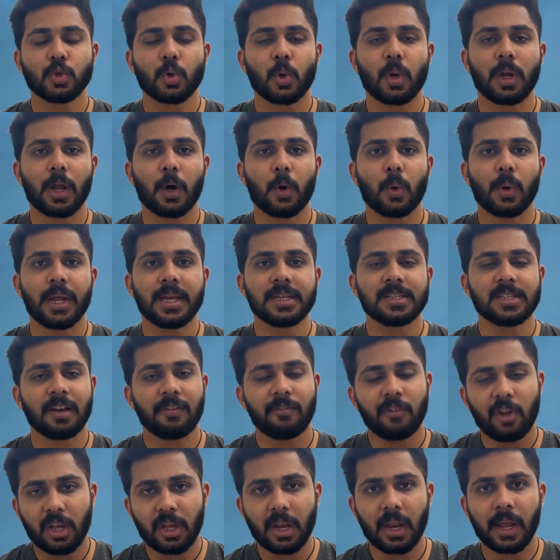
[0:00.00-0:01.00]
role nowadays.
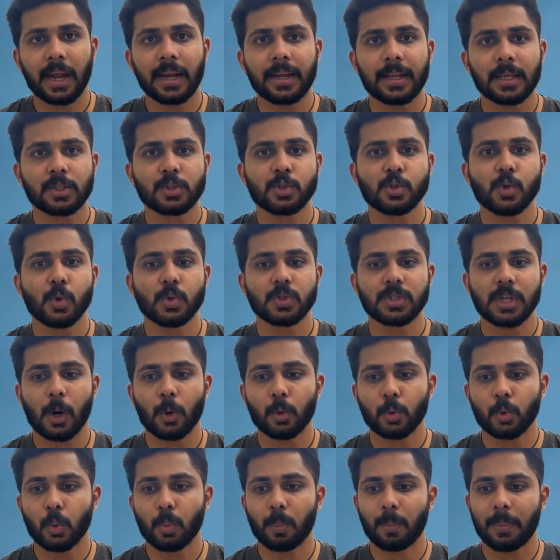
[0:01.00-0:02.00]
Every cricketer knows how
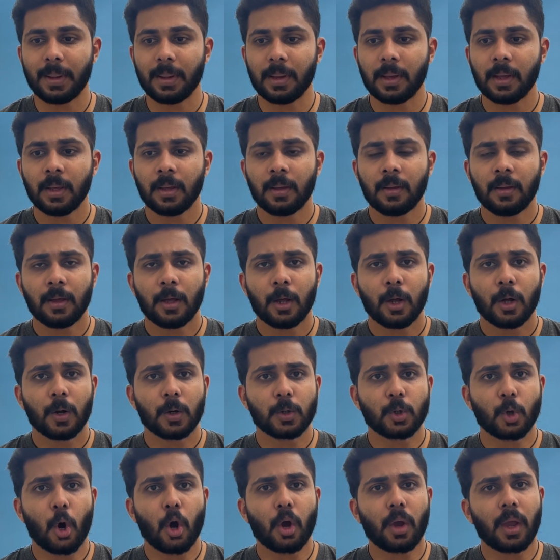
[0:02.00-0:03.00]
to play,
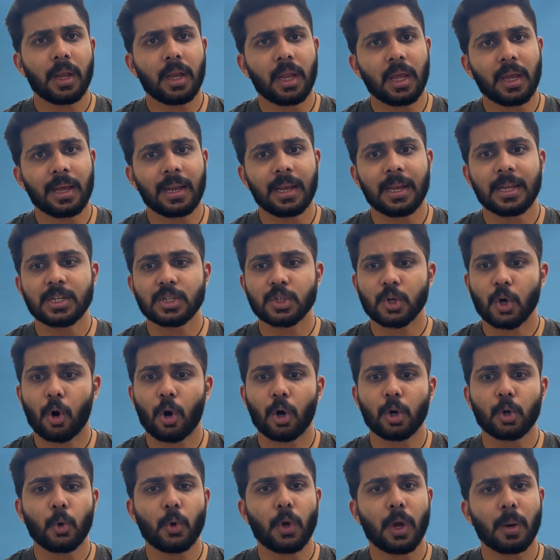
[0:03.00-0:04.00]
talk in English
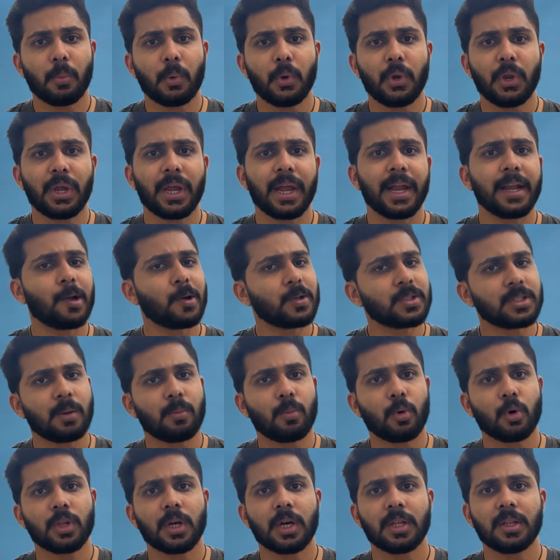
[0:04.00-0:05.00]
or to communicate or some
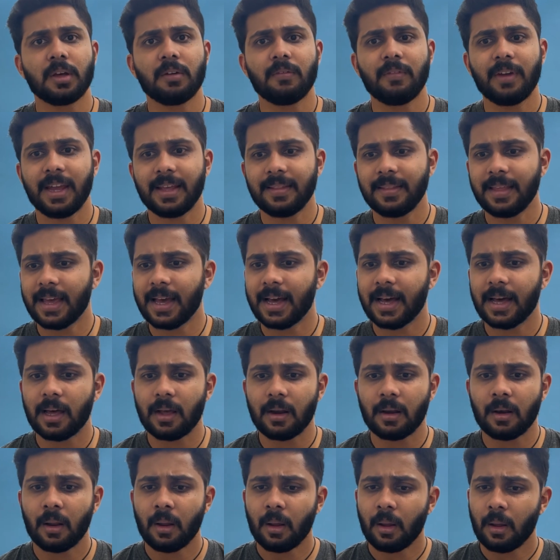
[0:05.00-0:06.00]
or the other way. They
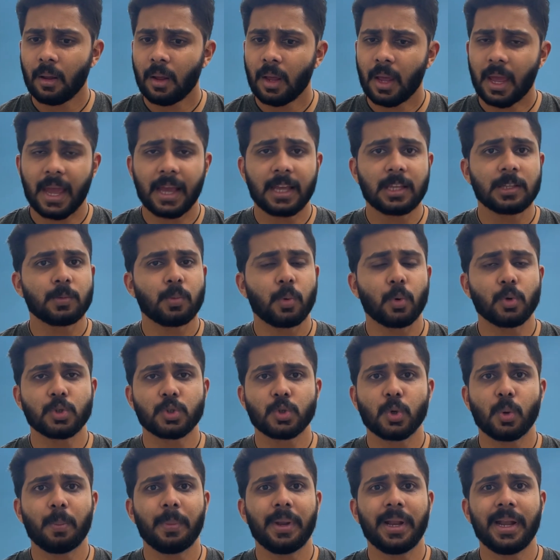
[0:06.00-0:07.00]
are exposed
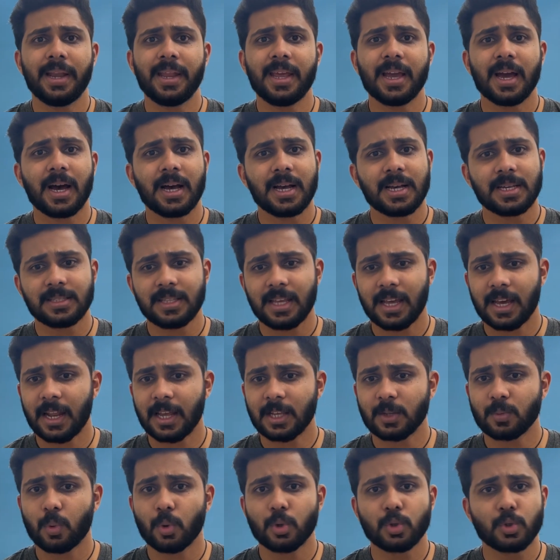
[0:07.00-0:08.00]
to media, they are
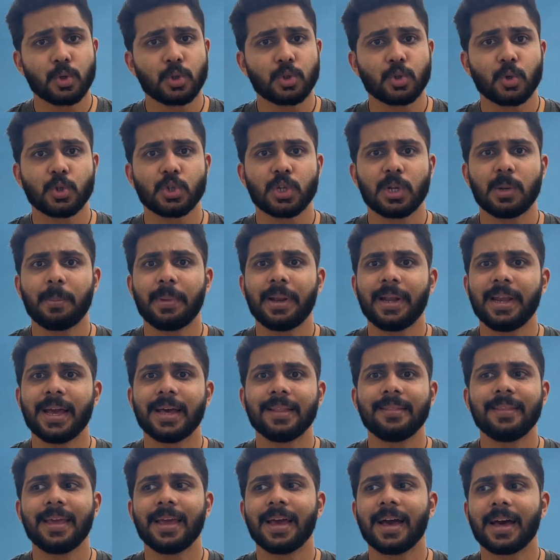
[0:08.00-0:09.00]
exposed to social media,
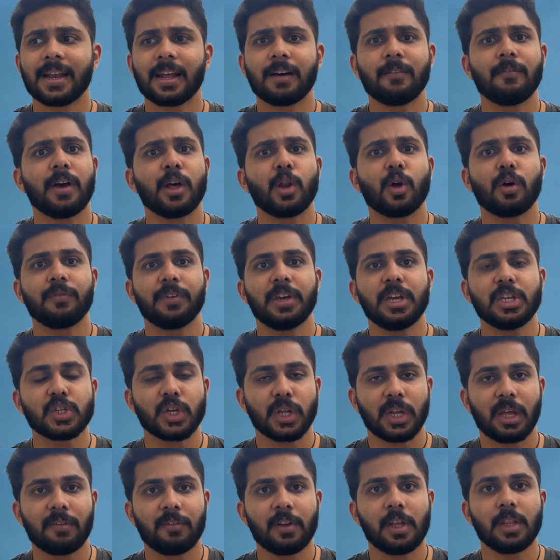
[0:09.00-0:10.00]
they are aware of each
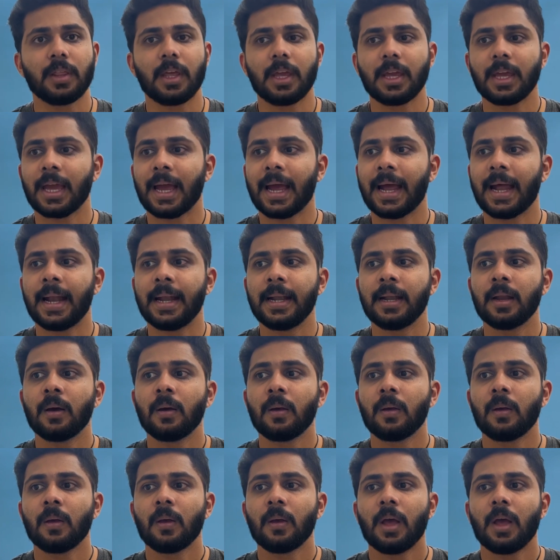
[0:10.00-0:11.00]
and everything. And
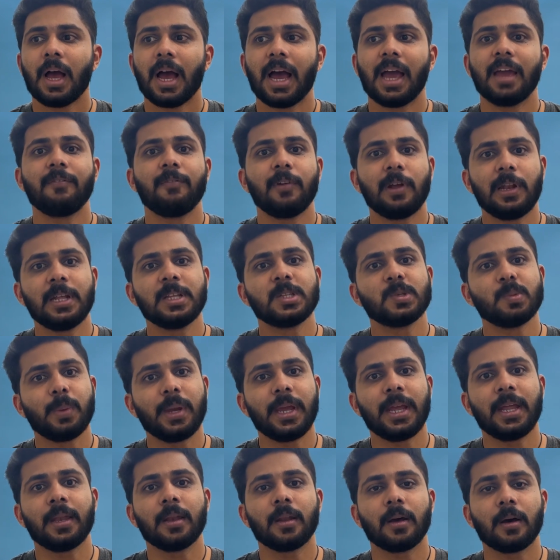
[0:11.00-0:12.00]
I feel it's
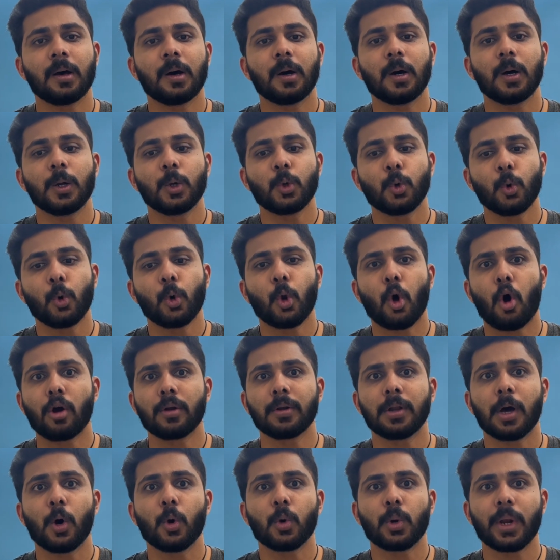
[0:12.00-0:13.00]
been too long
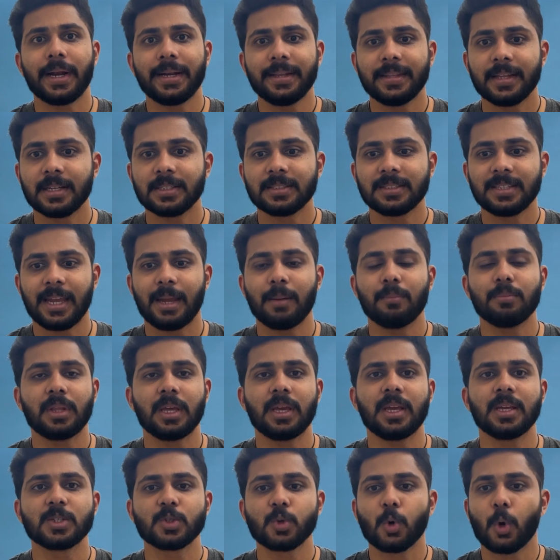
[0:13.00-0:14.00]
now, right? The same
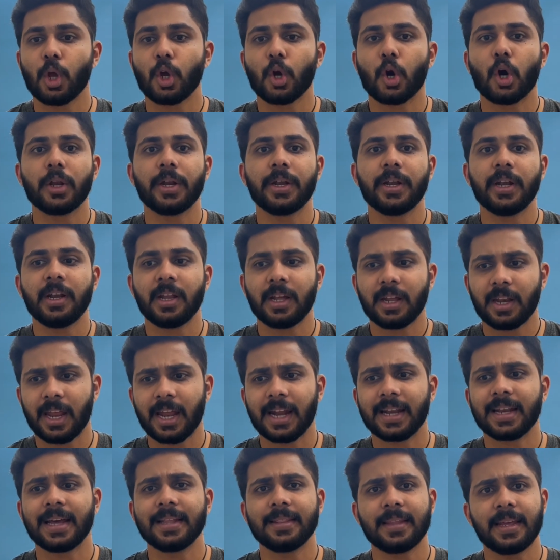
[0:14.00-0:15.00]
thing is going on in Indian
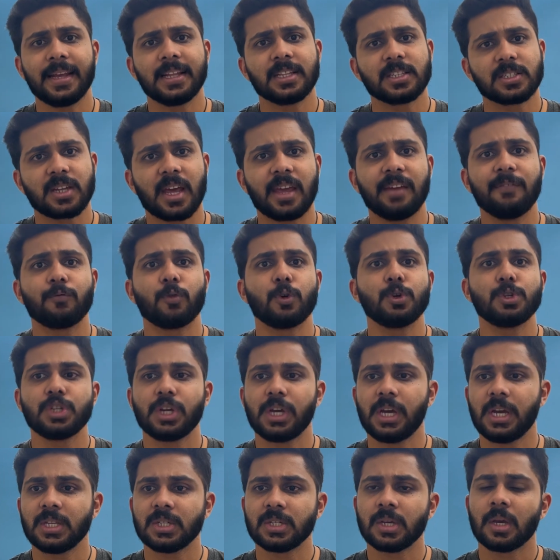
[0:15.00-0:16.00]
cricket. I think it's time for
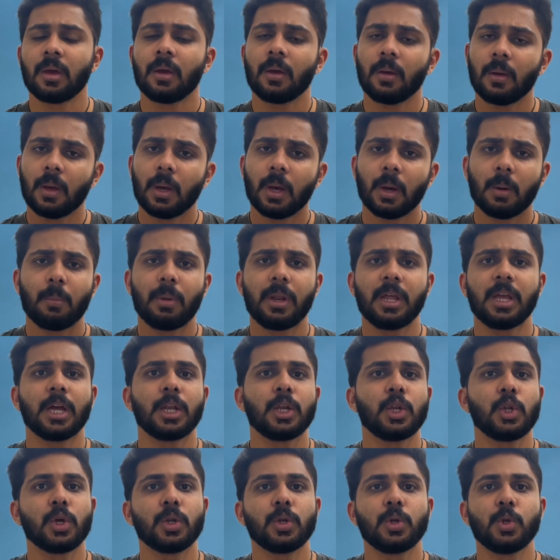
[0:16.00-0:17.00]
change. Bring
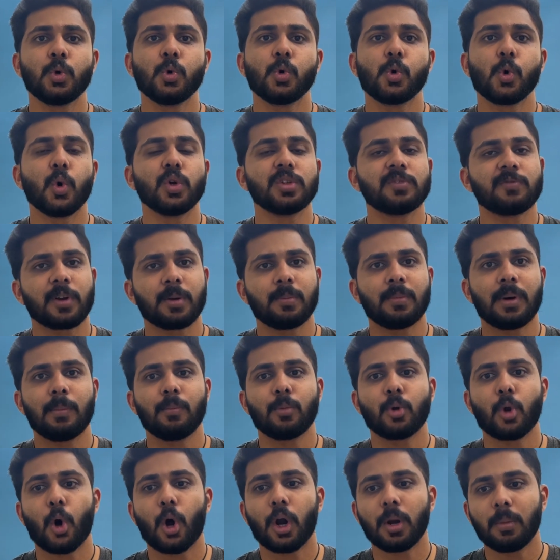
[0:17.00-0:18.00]
in a new coach from
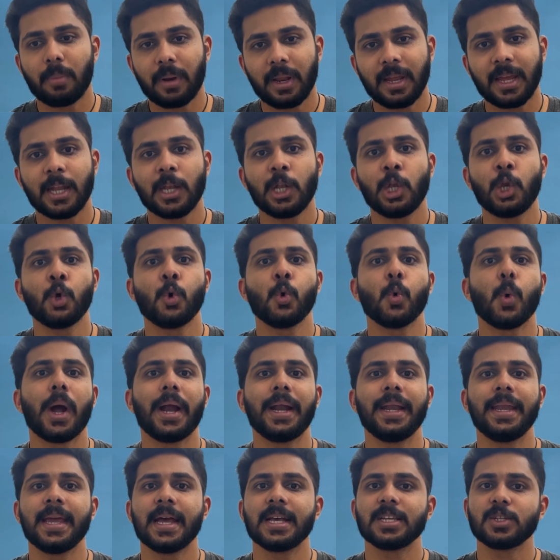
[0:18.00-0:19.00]
abroad, bring in new
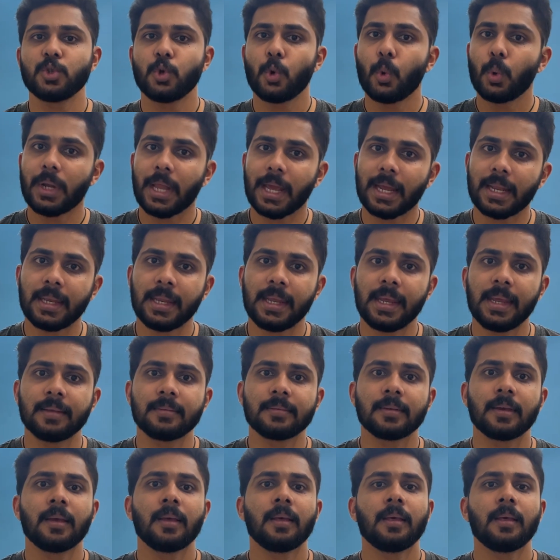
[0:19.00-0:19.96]
ideas, new techniques.